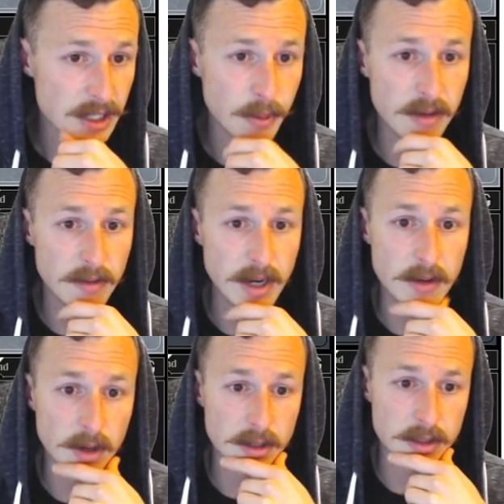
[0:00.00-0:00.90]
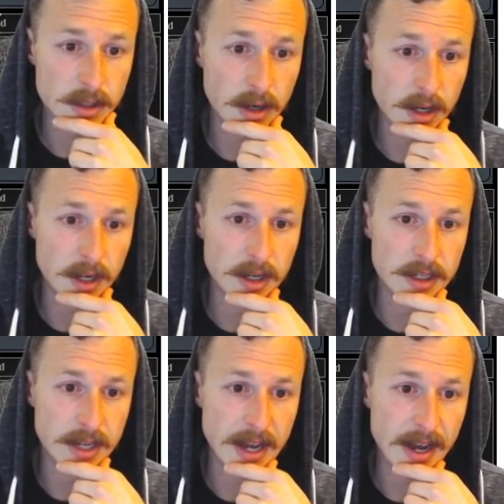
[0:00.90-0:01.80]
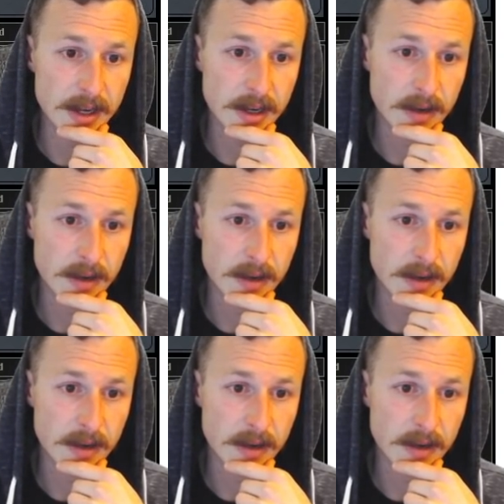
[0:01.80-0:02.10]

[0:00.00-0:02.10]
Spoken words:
play Rancor on Skargan and attack.